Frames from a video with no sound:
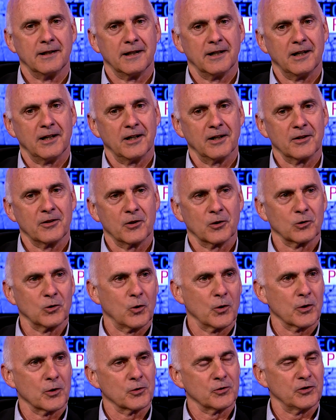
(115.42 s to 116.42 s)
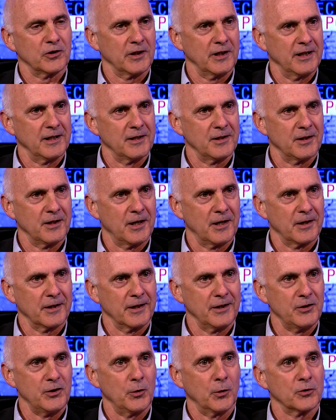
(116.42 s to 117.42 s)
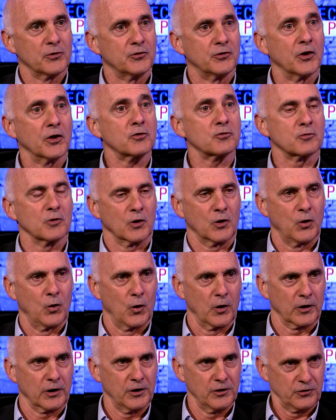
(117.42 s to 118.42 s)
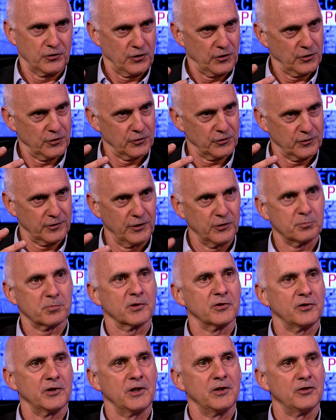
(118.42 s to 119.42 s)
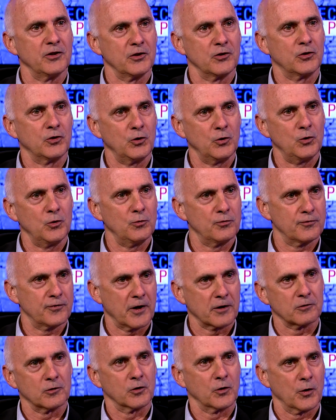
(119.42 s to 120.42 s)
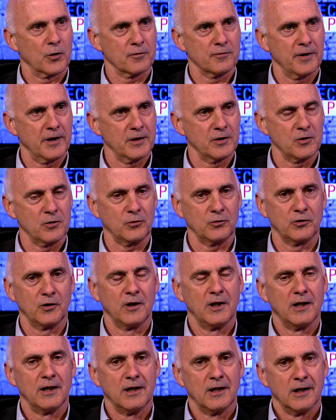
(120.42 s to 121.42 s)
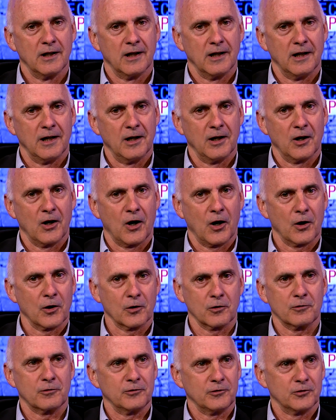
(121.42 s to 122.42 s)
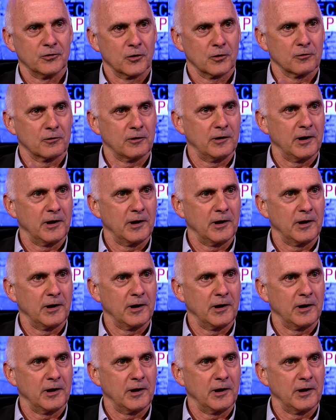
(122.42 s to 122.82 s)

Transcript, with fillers: uh, their lawyers in uh, in U.S. District Court, because there's this proceeds in two federal court venues, uh, are sort of